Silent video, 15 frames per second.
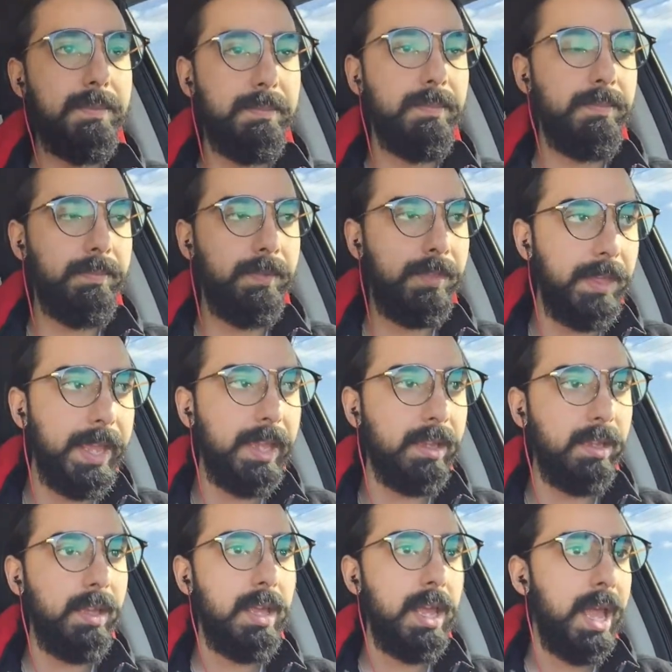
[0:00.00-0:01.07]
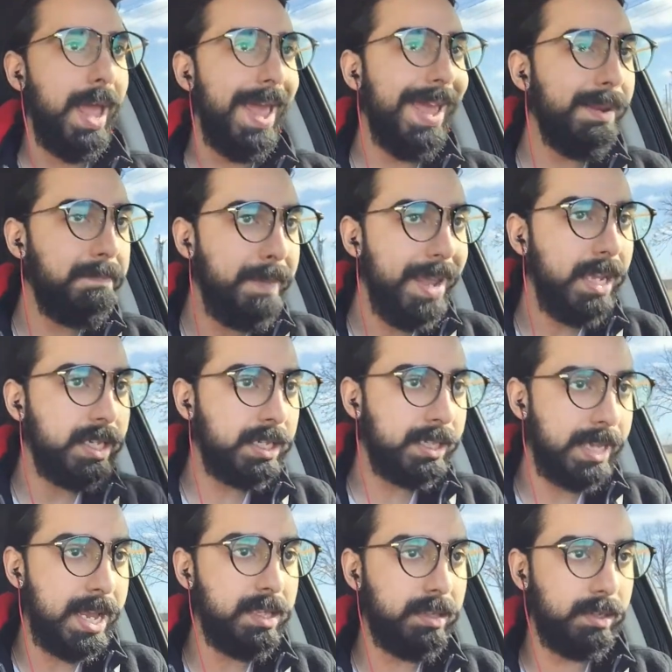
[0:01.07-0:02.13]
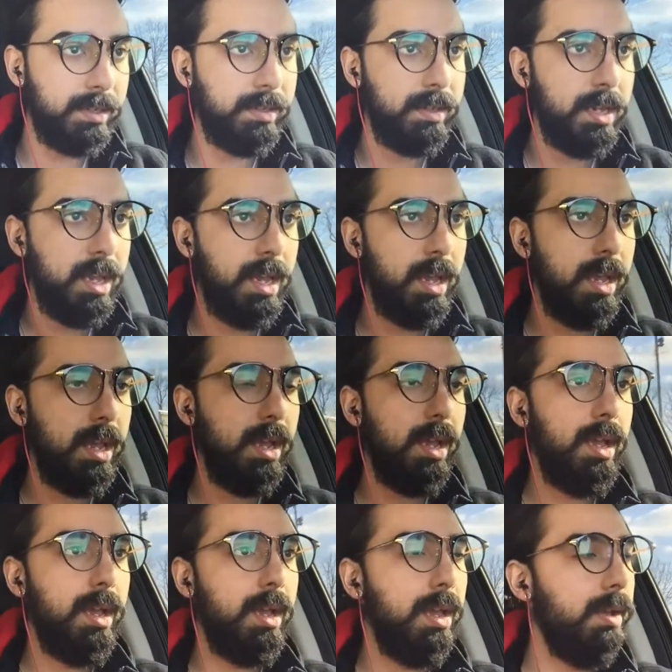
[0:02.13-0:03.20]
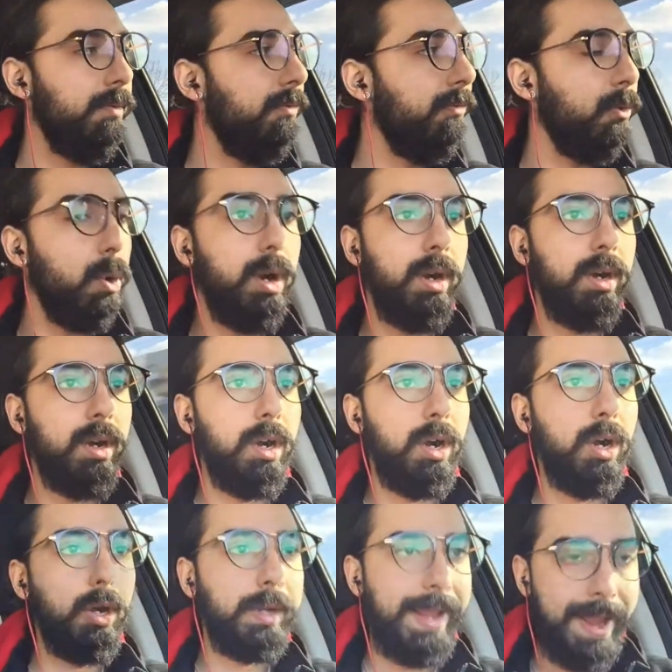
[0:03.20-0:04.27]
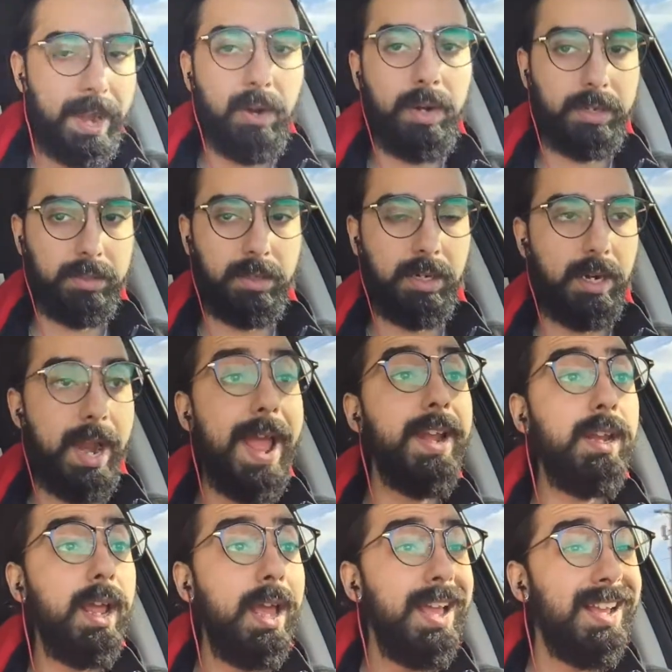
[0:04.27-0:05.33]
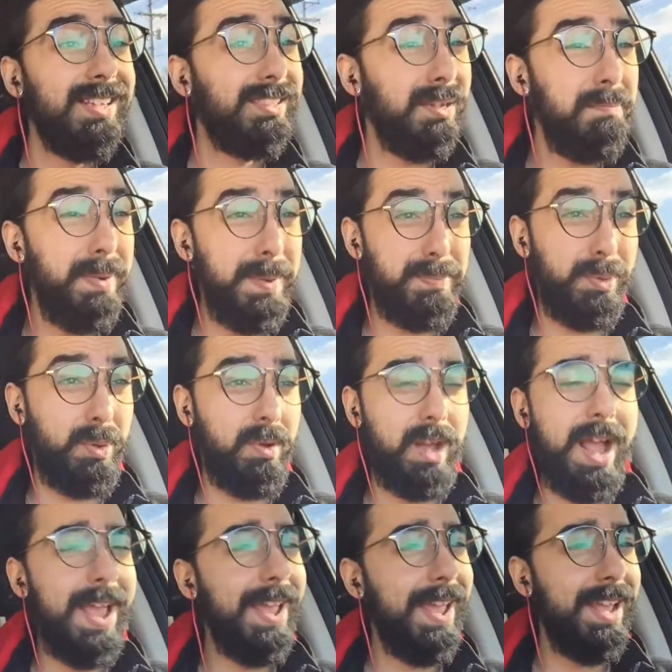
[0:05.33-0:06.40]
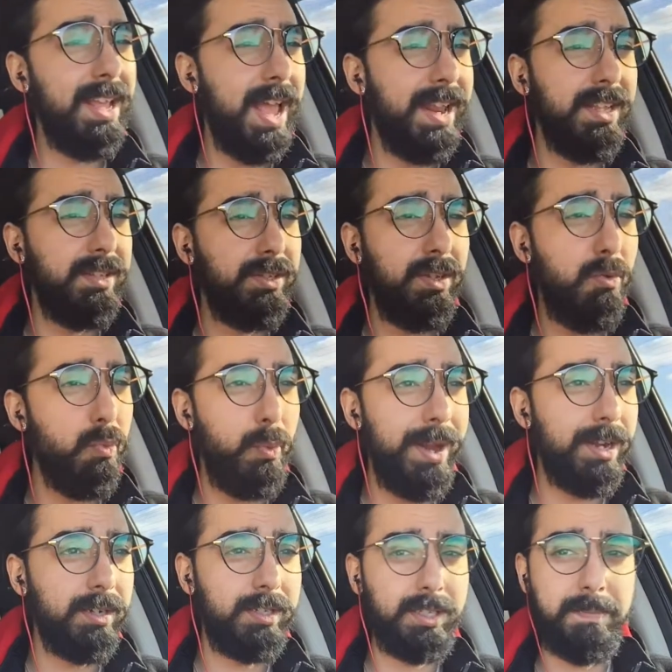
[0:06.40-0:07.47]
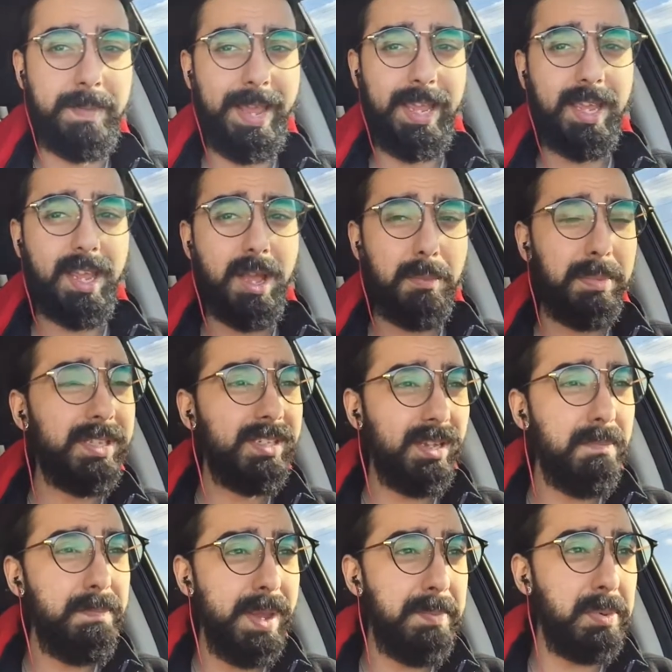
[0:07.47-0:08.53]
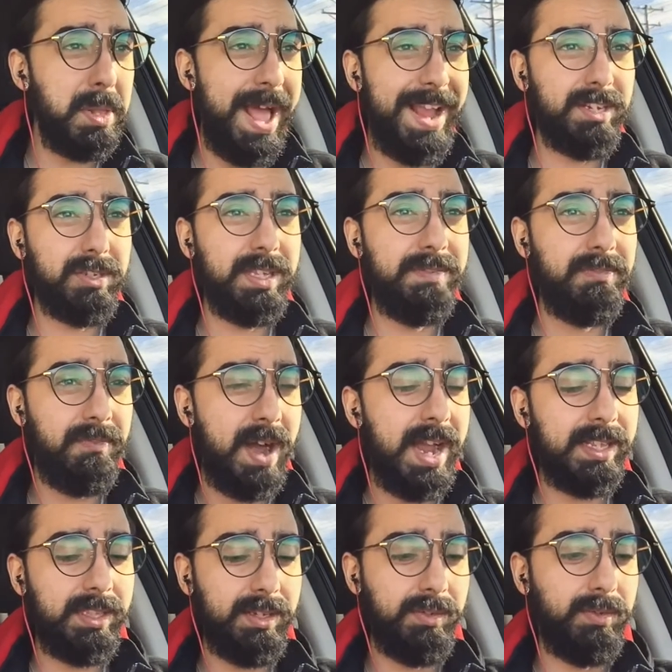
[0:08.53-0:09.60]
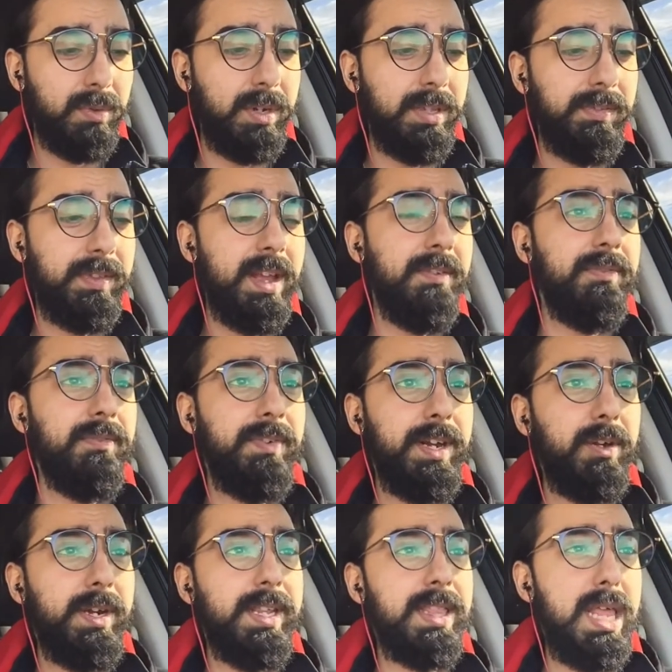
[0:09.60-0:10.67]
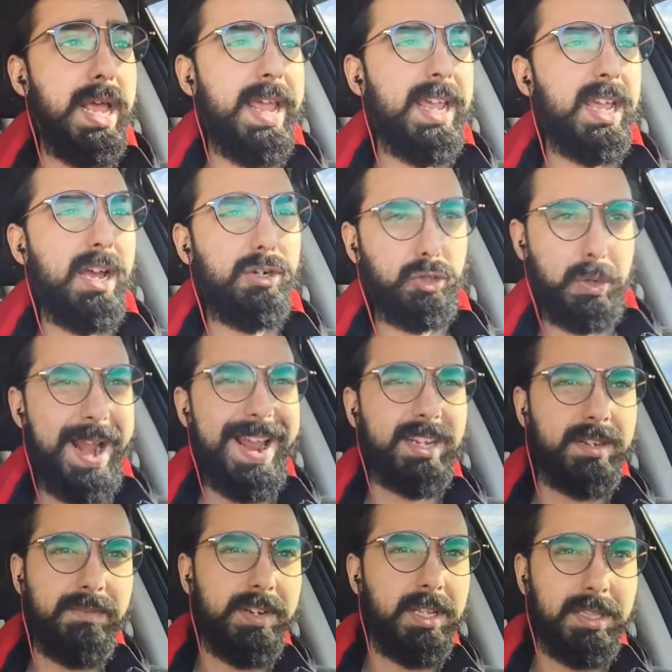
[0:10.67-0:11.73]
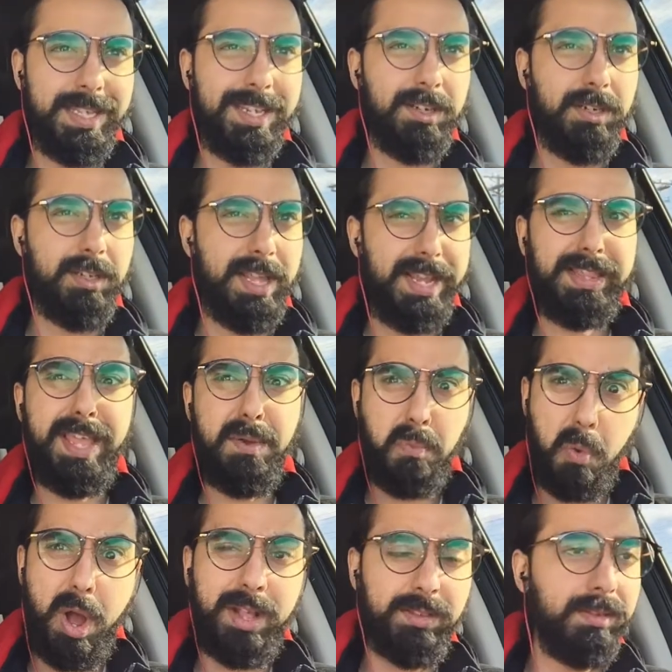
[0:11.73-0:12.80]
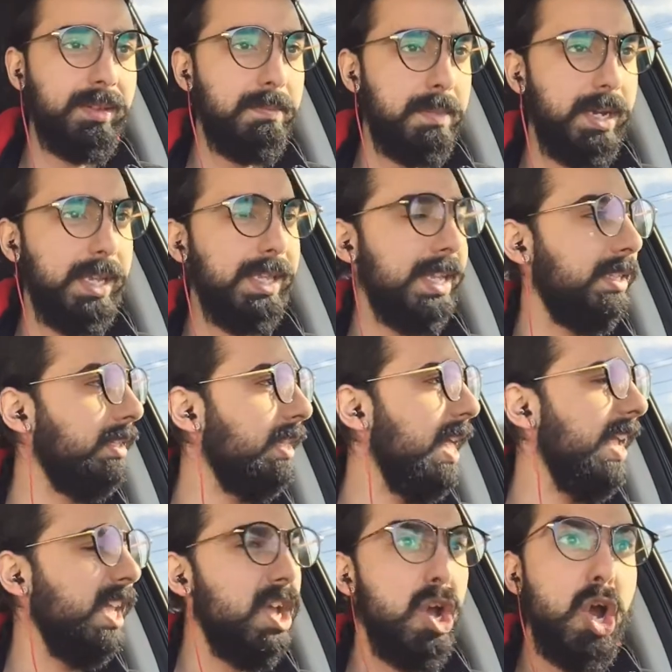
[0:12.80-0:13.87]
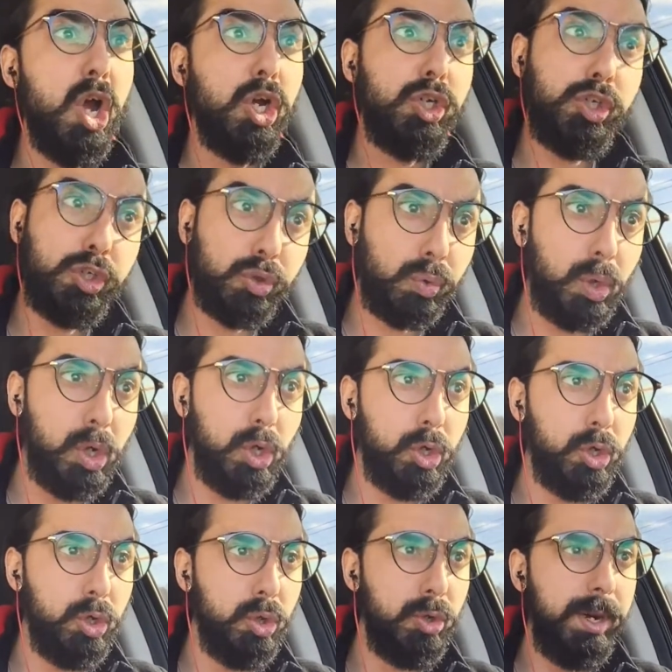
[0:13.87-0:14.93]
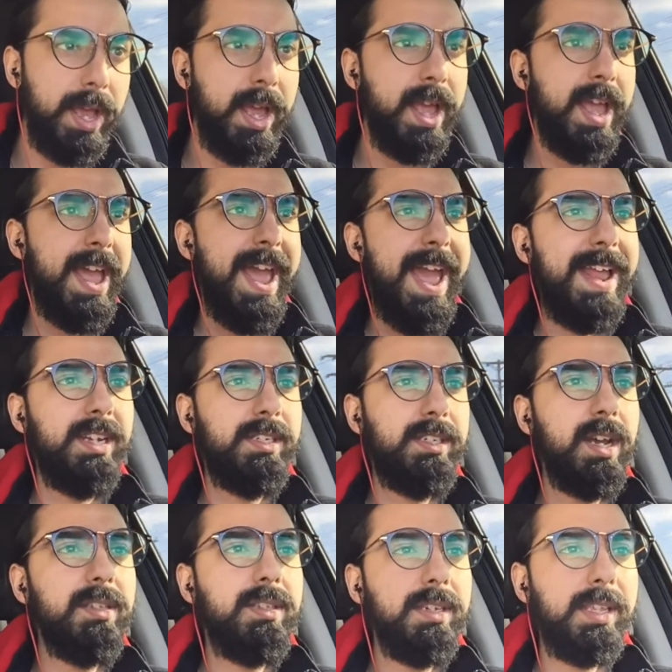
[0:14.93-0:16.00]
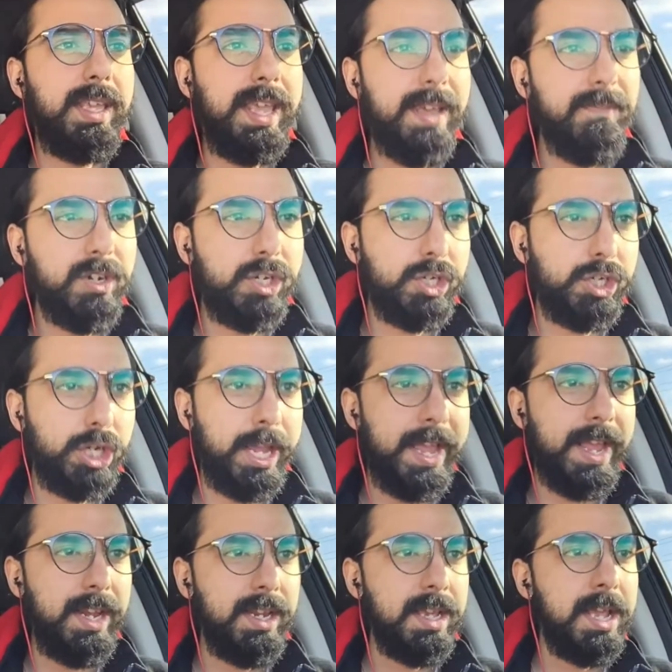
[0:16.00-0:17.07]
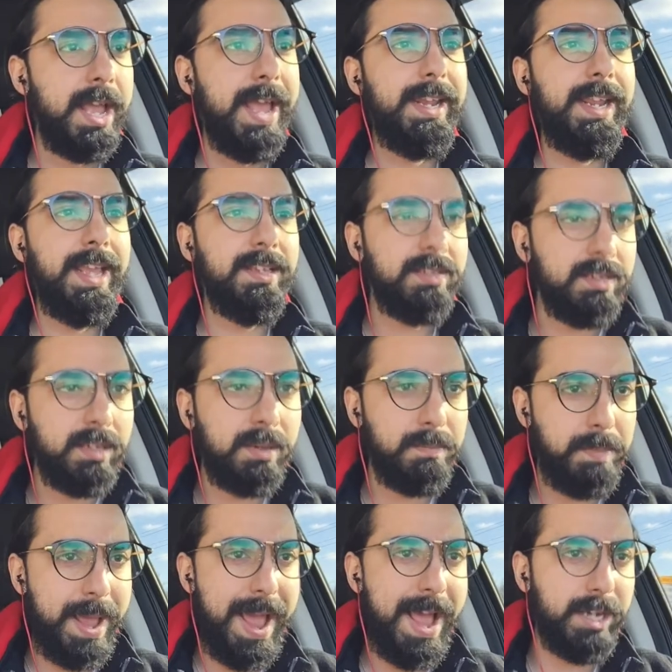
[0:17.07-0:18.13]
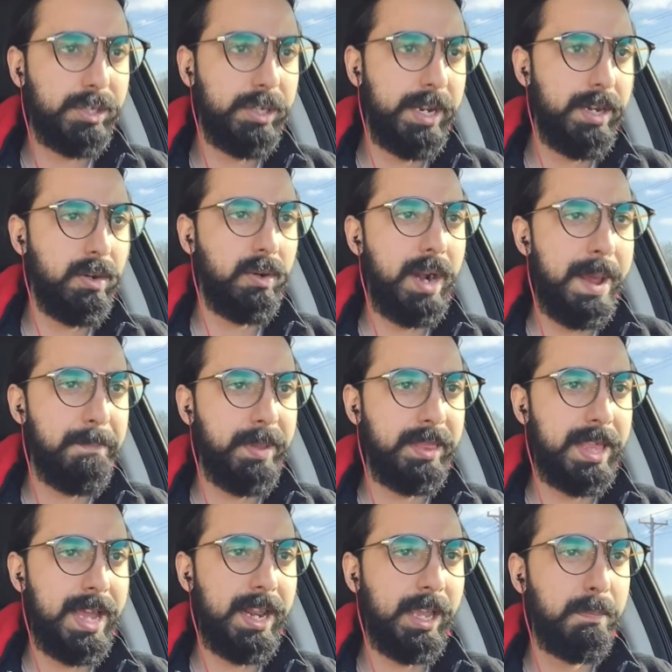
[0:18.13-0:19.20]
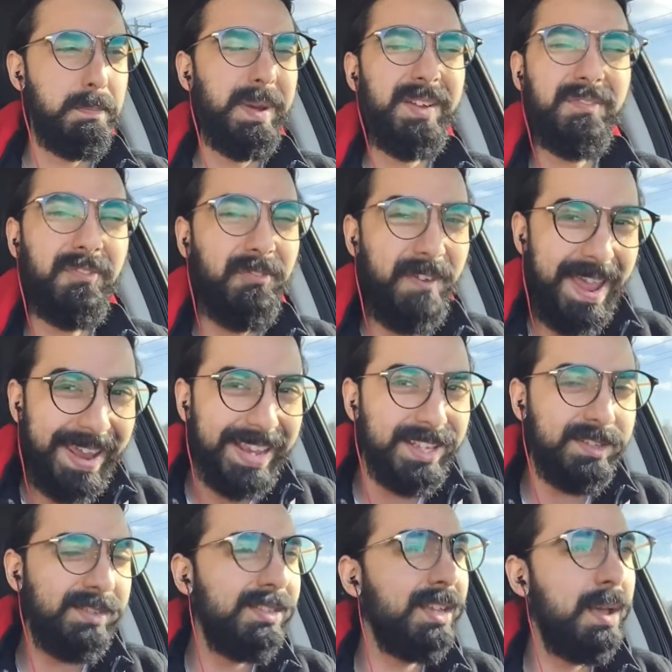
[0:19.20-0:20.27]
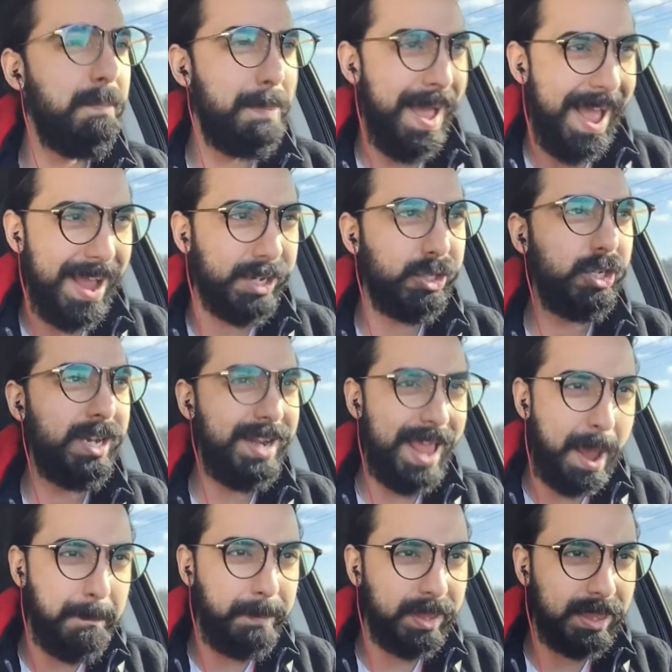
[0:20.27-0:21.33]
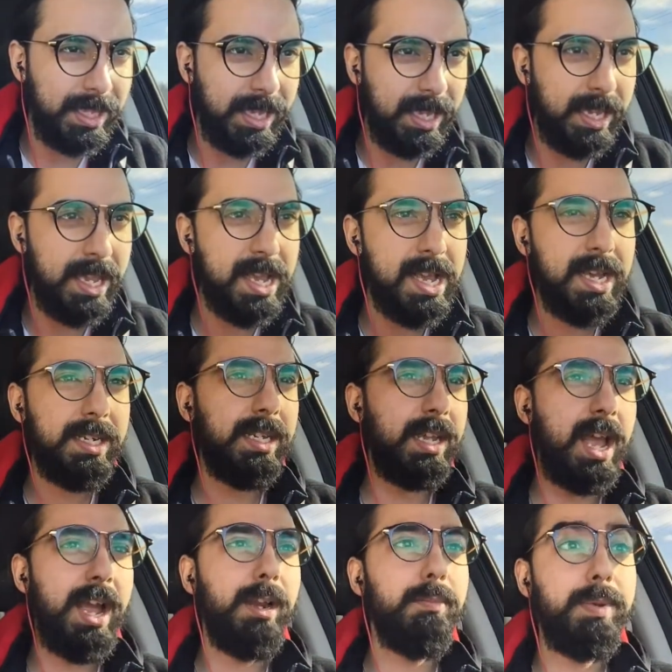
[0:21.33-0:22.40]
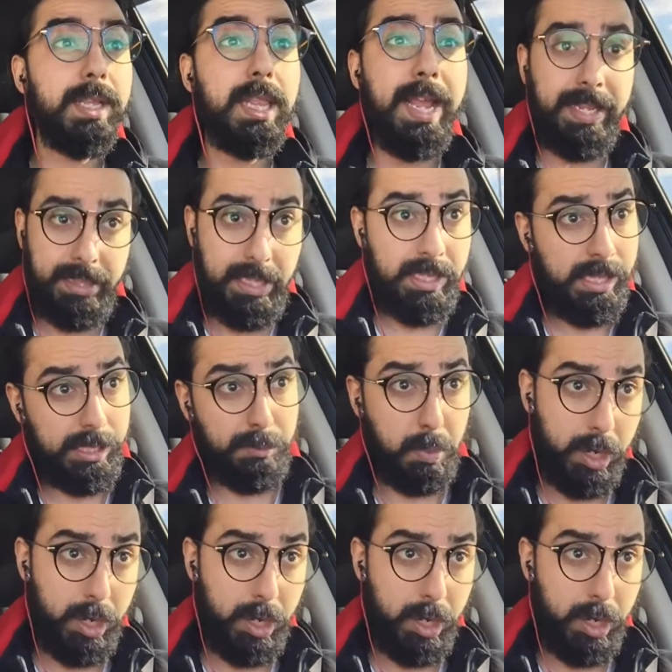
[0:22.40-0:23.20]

of thing, it makes sense for her character. And some people, and it's so weird to me, but some people actually find this sort of stuff very, like, attractive in a leader. Like, they want somebody that's, like, shrewd and doesn't give a shit and isn't compassionate or empathetic, but feigns compassion and empathy to kind of be like, this is